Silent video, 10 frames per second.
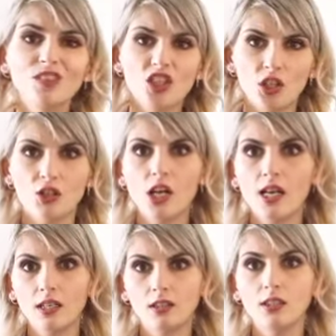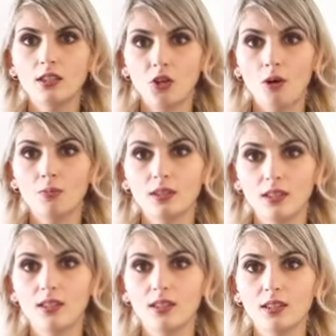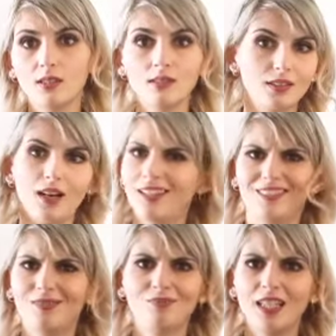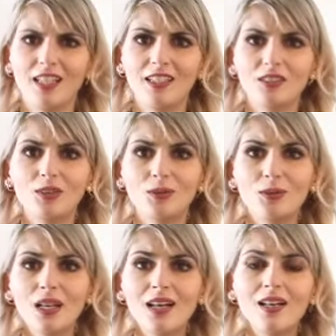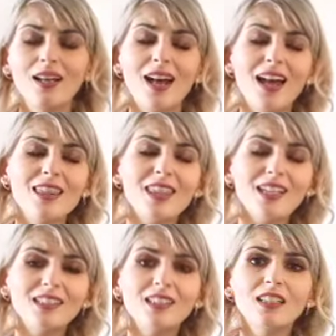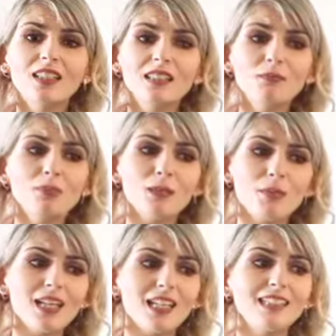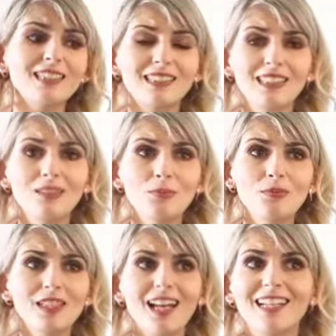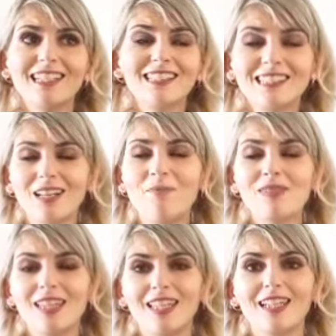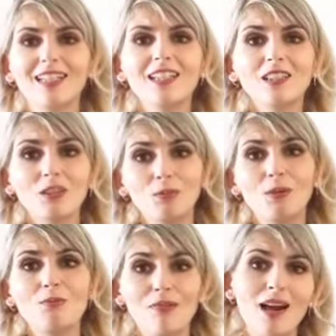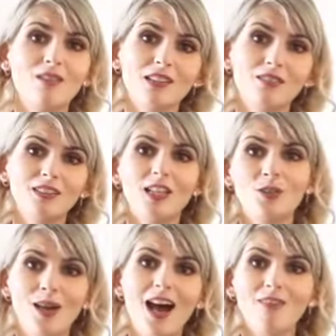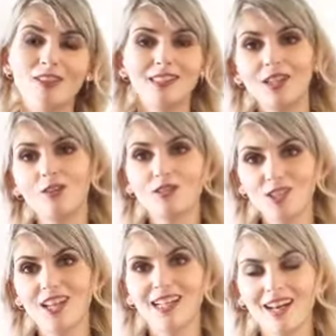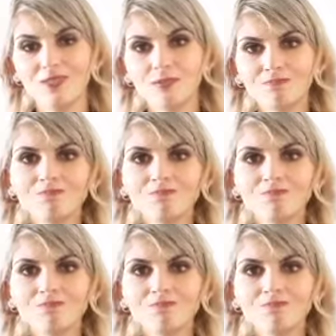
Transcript: chit-chatting to the shop assistant, I know, hate it too, and then simply making it seem like it's something to be proud of, that you have a self-checkout.